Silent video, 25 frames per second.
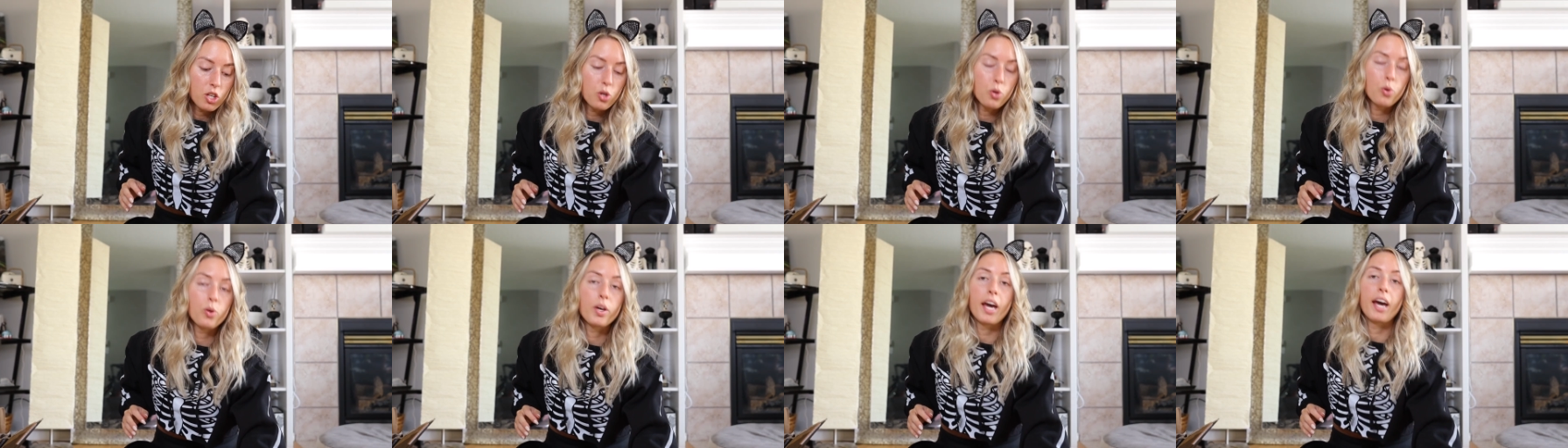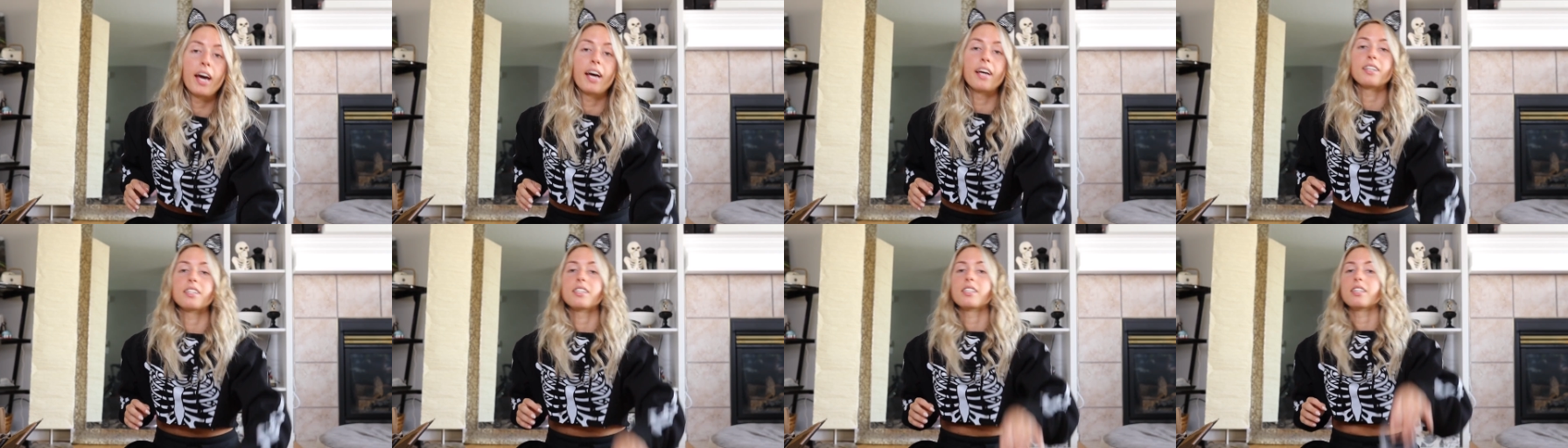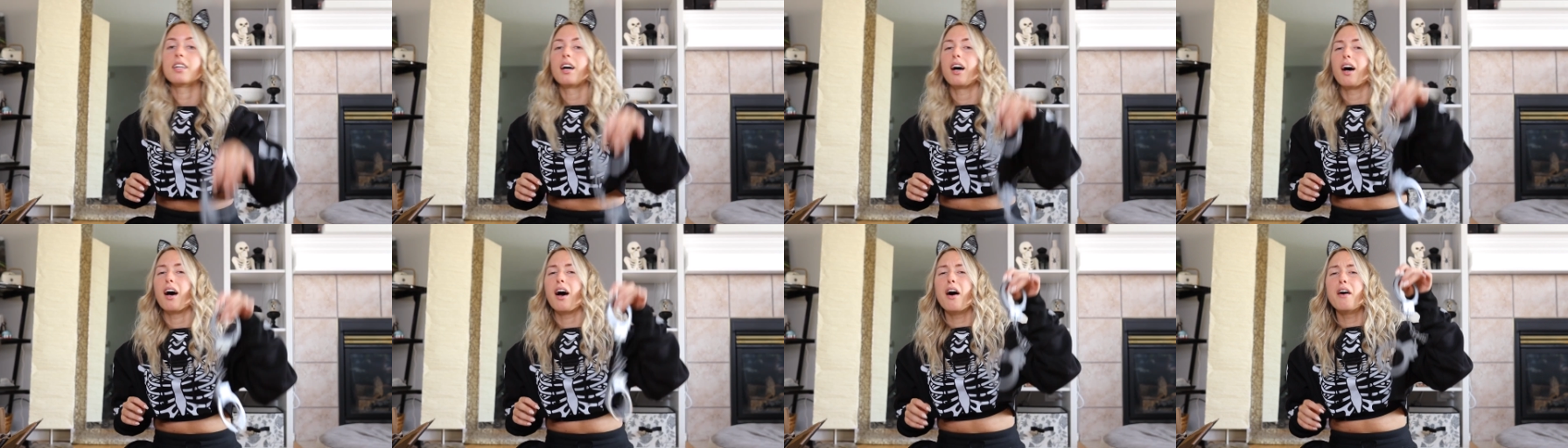You
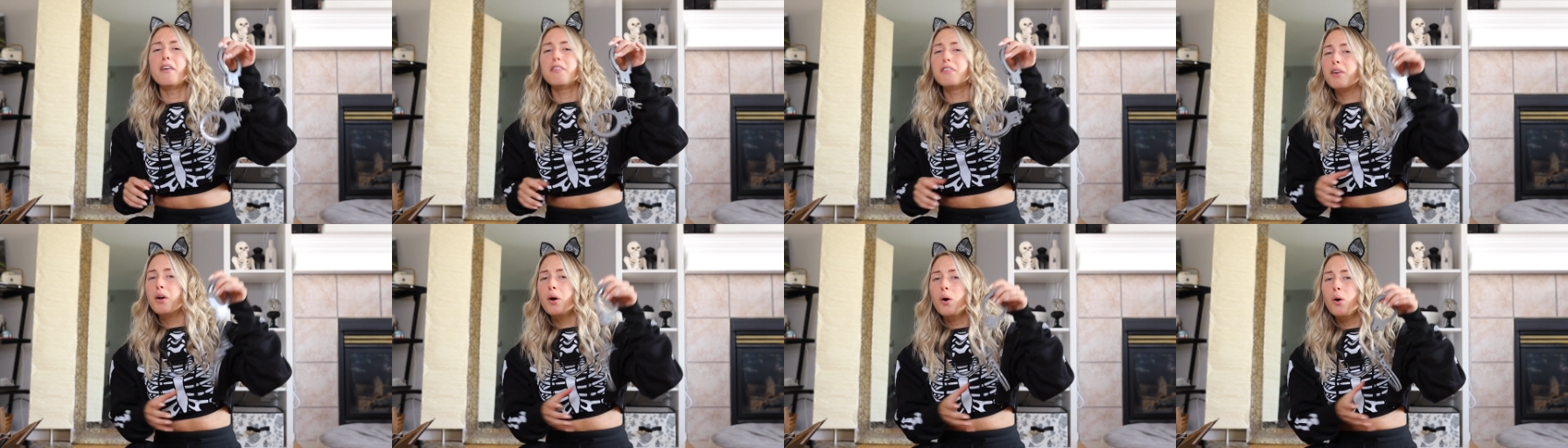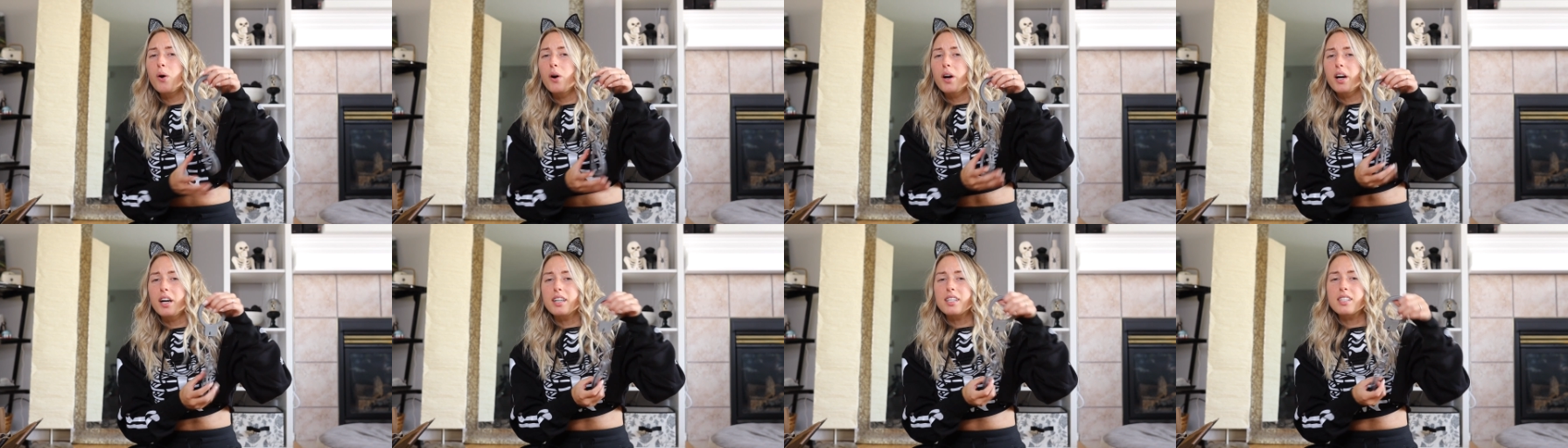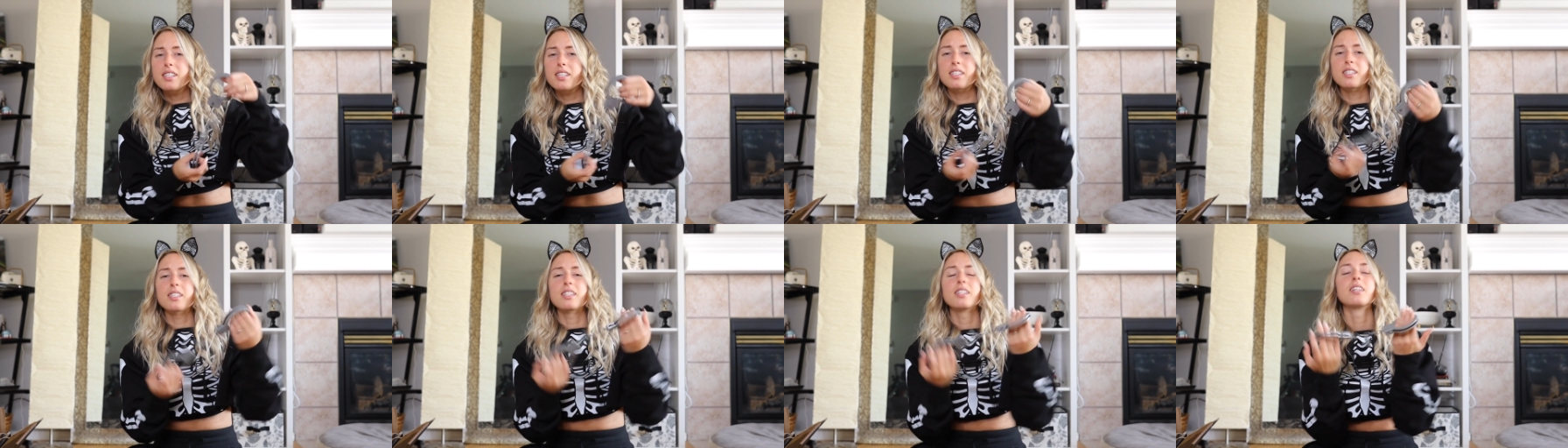get, of
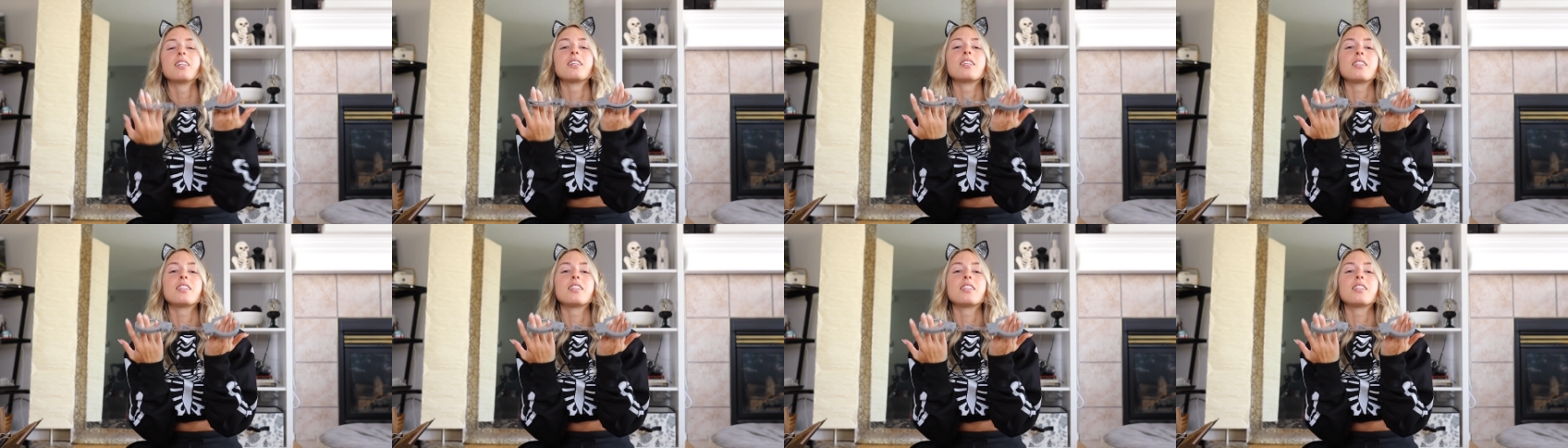course,